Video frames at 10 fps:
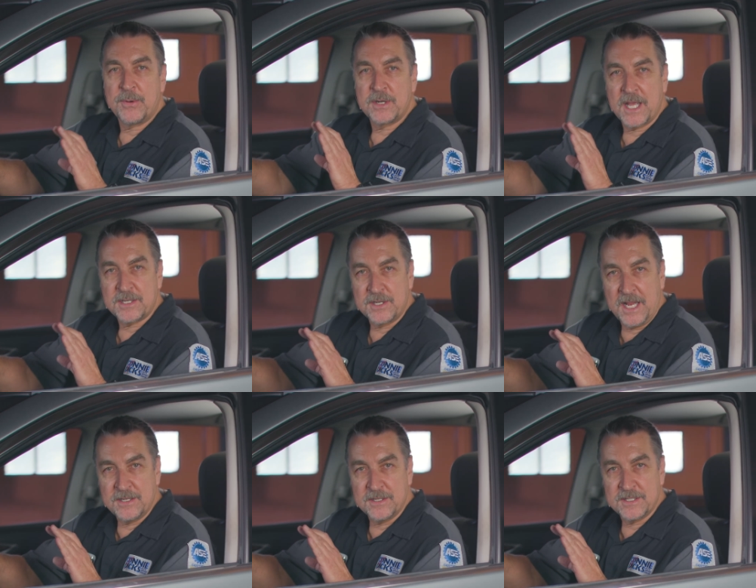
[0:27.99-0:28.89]
Protection
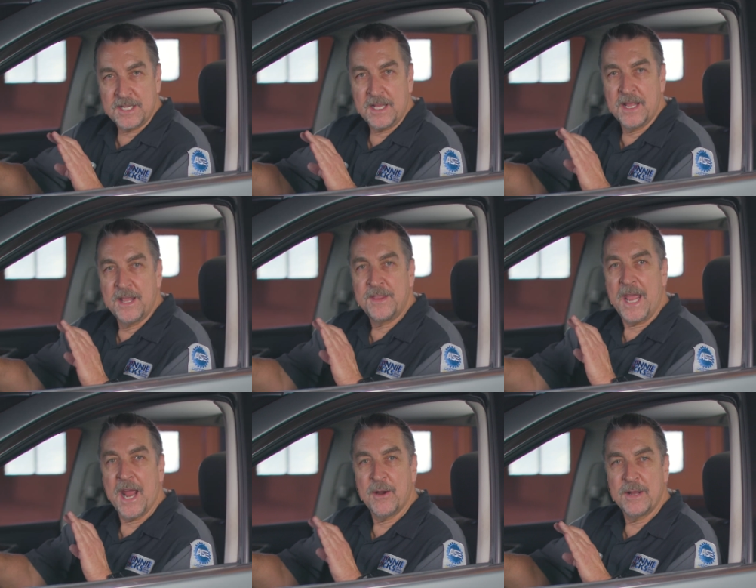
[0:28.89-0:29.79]
Agency,
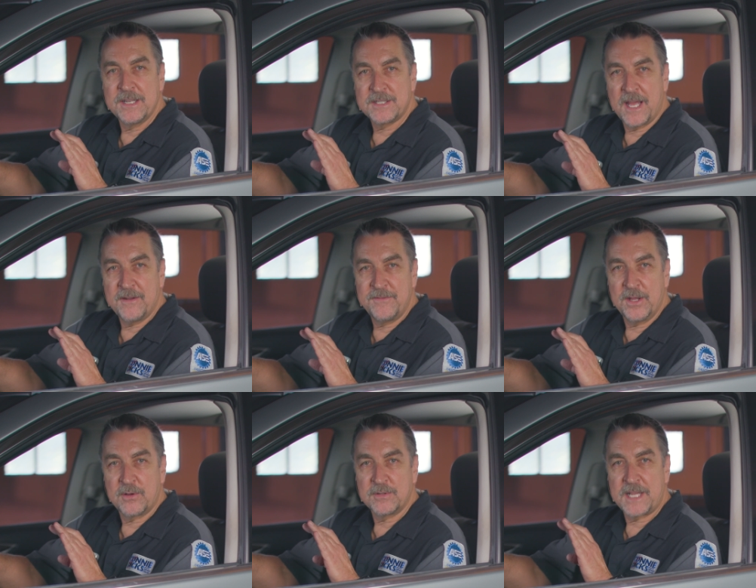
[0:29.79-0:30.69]
the air inside a
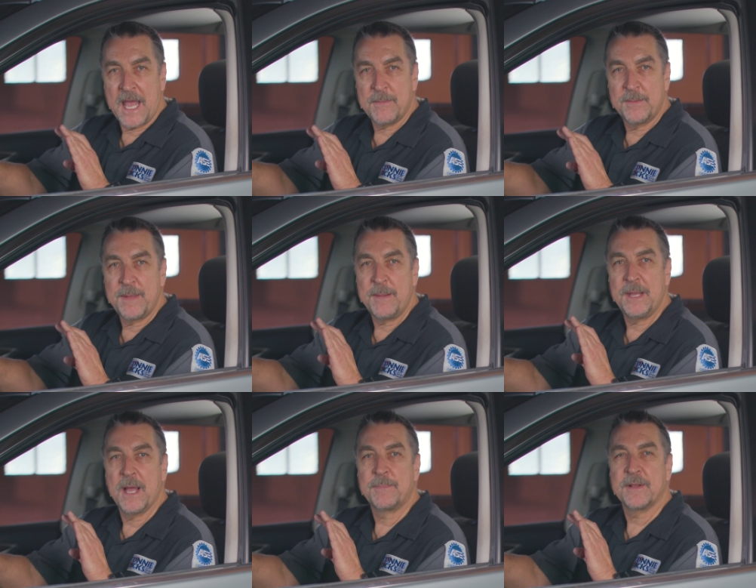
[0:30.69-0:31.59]
vehicle's cabin may
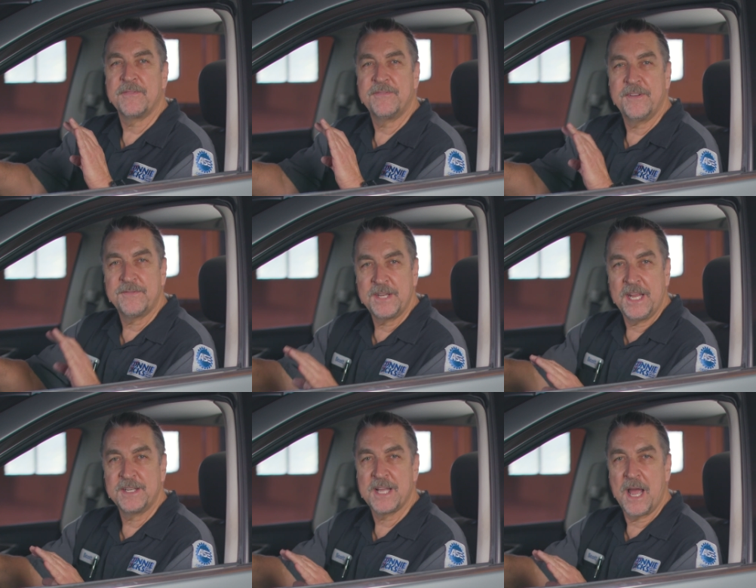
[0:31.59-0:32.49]
be up to
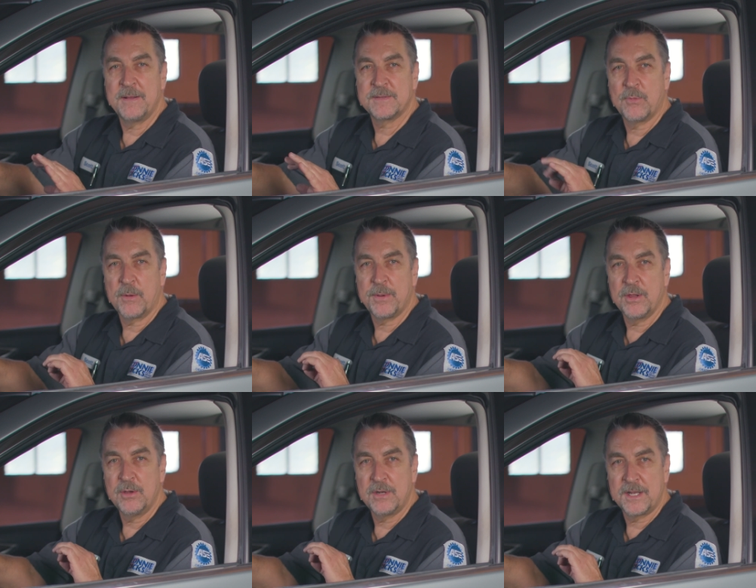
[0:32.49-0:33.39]
15 times more
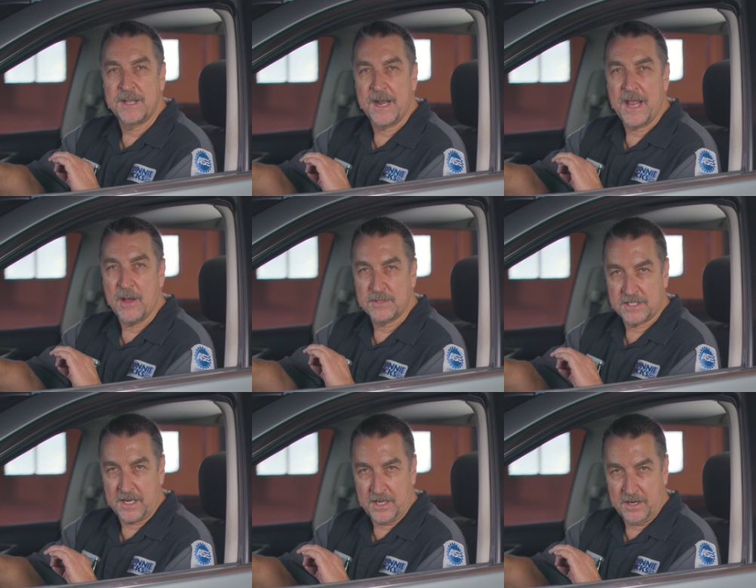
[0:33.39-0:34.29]
polluted than
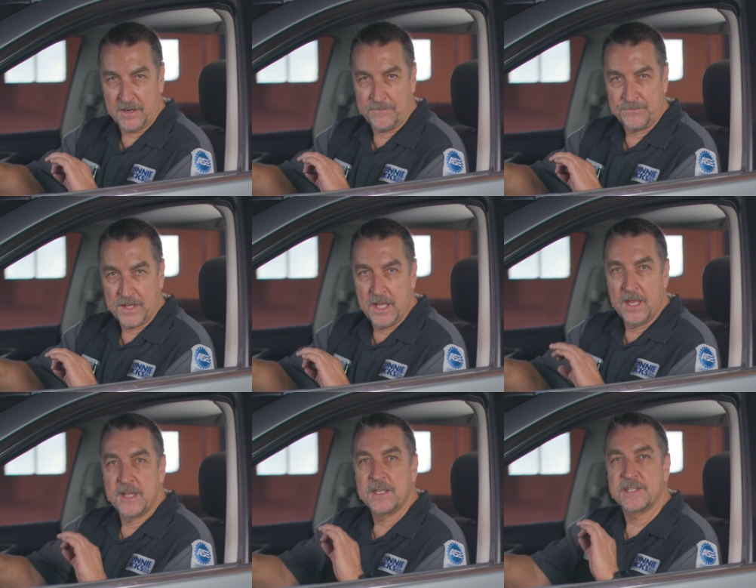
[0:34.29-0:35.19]
outside air.
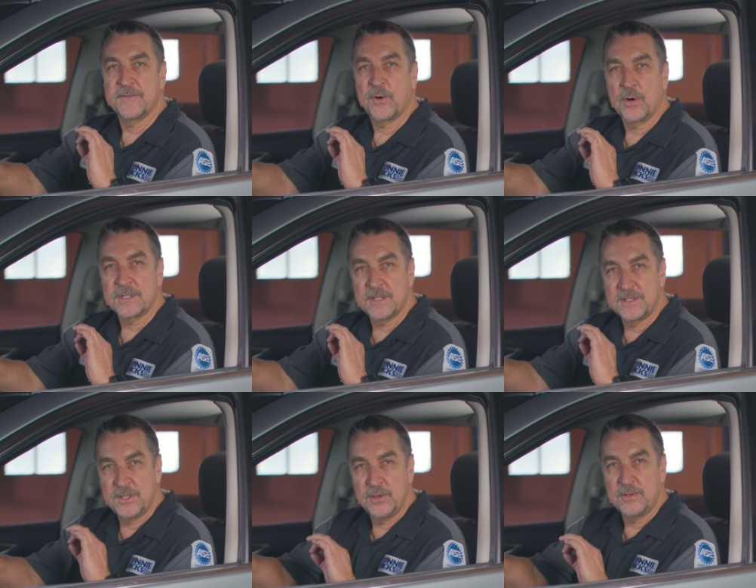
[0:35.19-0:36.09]
This, of course,
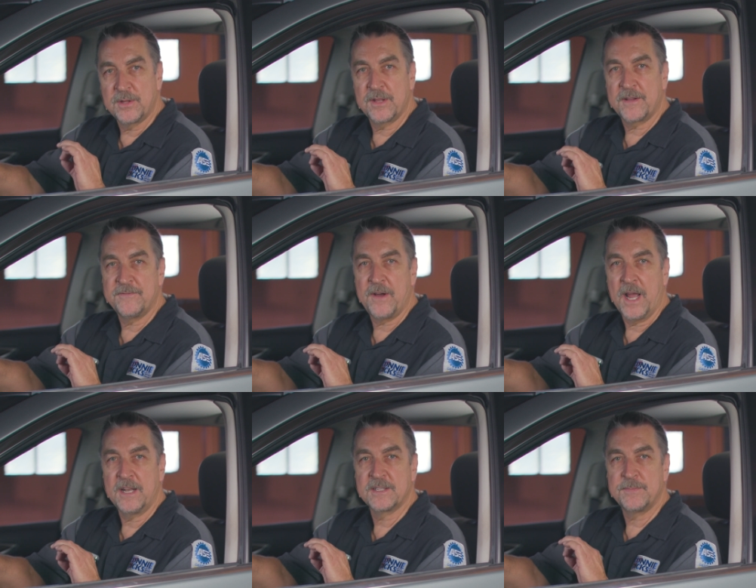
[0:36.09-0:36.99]
is due to the
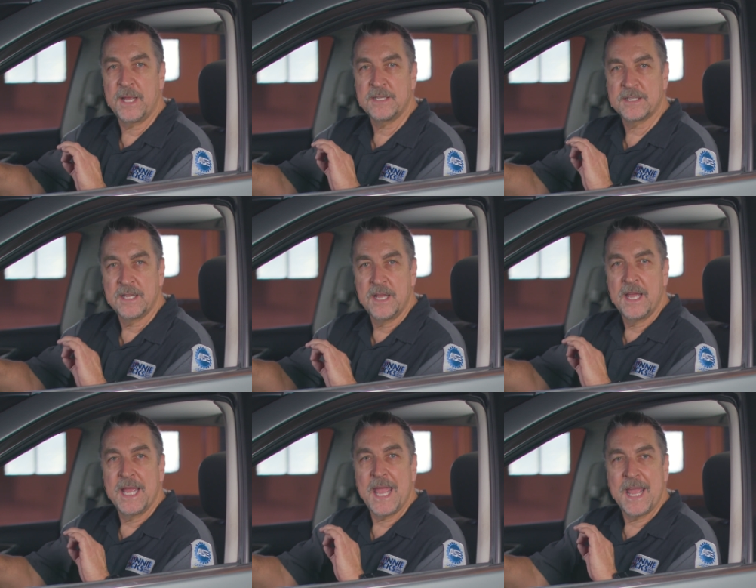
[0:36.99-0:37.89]
confined space
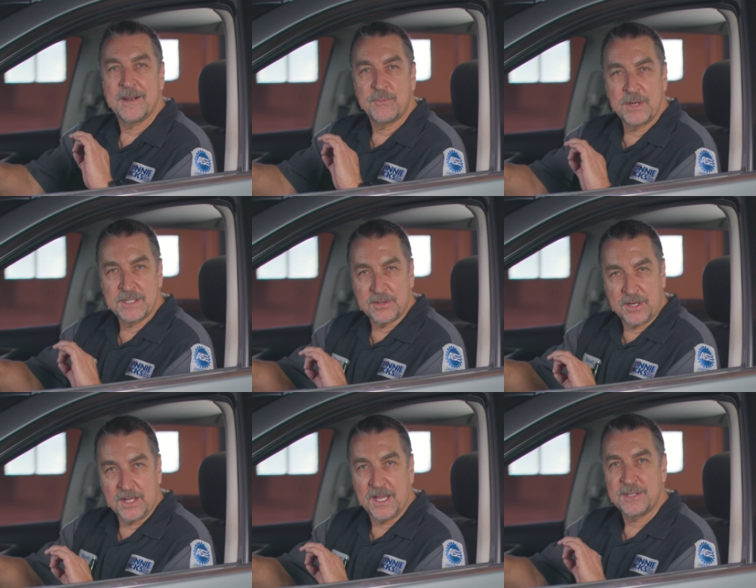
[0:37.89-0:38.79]
and
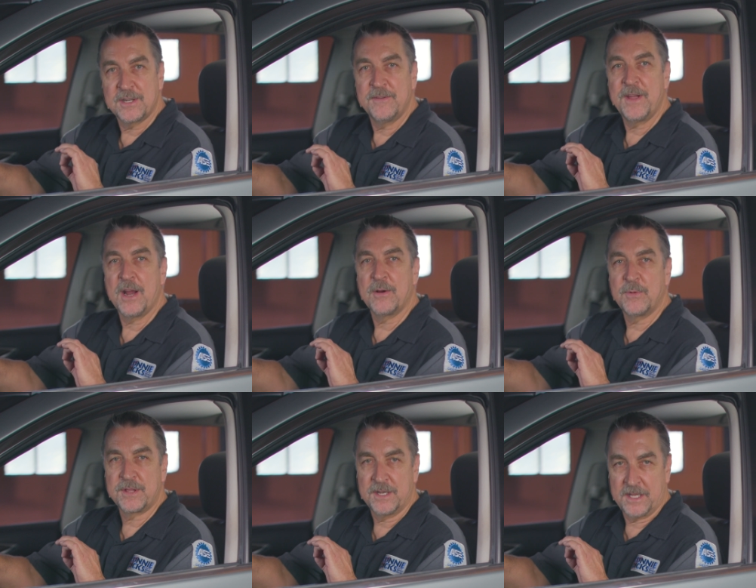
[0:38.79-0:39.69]
recirculation of air
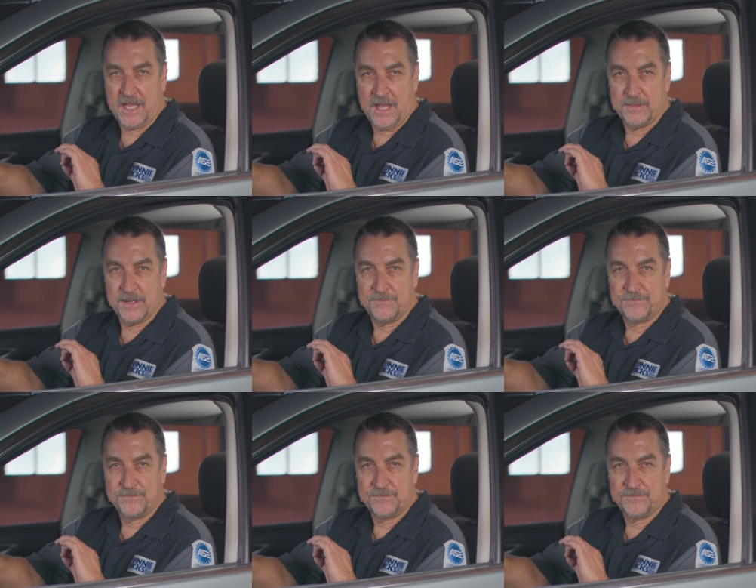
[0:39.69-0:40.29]
within the cabin.